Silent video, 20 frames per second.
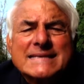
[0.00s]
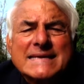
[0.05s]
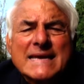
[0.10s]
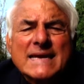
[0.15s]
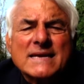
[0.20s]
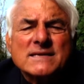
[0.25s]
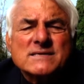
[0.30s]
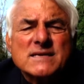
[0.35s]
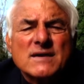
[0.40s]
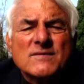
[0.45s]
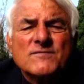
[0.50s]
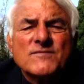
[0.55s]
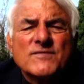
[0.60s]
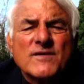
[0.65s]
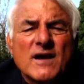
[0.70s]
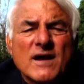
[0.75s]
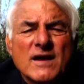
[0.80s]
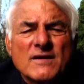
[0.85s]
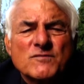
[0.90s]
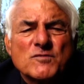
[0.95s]

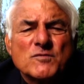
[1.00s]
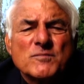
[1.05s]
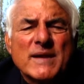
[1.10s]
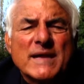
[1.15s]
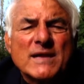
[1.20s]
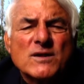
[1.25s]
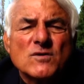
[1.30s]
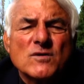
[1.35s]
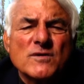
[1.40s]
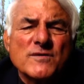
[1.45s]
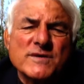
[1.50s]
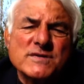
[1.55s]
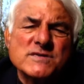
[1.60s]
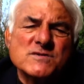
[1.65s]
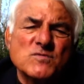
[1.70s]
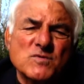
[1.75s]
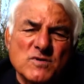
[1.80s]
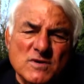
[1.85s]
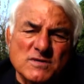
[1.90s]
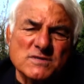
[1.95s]
DSM-5 will make all
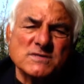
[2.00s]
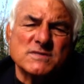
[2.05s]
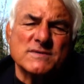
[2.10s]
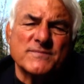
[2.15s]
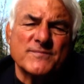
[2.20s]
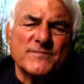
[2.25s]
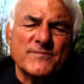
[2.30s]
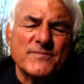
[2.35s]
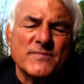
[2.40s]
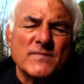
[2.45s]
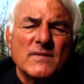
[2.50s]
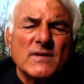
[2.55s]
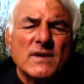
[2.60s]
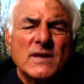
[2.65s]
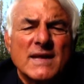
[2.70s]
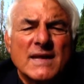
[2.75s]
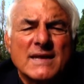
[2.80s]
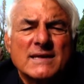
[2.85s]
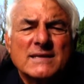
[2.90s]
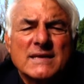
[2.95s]
this worse.
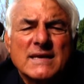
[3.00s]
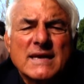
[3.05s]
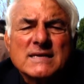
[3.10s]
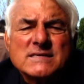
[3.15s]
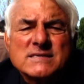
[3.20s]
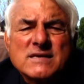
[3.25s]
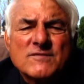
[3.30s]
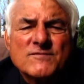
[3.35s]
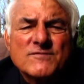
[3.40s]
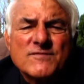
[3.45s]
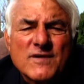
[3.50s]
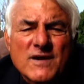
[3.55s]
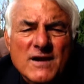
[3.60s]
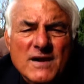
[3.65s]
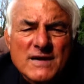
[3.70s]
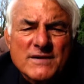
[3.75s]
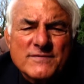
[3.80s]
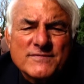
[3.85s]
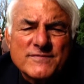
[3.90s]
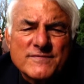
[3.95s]
In
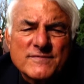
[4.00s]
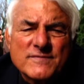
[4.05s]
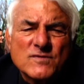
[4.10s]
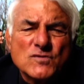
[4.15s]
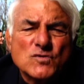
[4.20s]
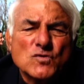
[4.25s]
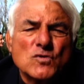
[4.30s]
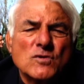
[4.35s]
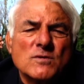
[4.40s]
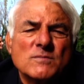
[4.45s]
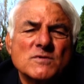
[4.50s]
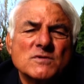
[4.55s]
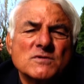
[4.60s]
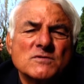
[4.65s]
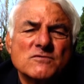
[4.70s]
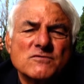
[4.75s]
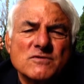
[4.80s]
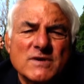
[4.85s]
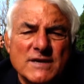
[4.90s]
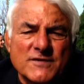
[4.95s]
DSM-5, normal
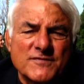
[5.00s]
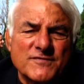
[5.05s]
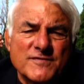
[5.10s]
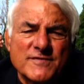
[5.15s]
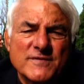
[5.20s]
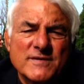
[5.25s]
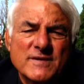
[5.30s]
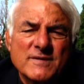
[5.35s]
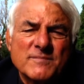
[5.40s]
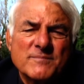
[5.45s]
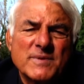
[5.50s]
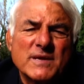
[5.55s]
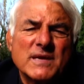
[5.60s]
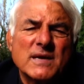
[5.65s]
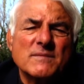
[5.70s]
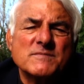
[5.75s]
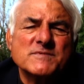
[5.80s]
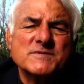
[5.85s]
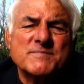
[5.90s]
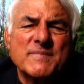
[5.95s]
grief
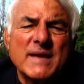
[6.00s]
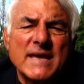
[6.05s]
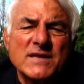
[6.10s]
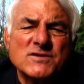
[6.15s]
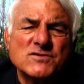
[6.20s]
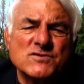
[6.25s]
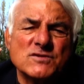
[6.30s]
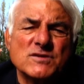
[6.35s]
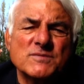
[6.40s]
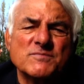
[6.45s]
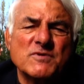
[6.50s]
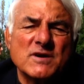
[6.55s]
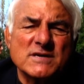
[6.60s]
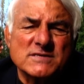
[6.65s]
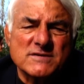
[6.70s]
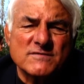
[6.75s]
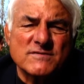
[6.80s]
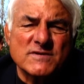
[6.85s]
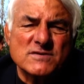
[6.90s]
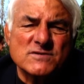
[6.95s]
becomes major
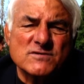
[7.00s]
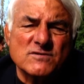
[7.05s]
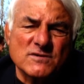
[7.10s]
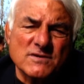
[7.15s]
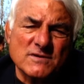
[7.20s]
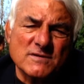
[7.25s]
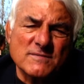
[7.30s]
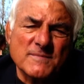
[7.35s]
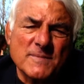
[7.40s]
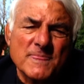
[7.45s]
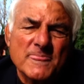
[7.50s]
depressive disorder.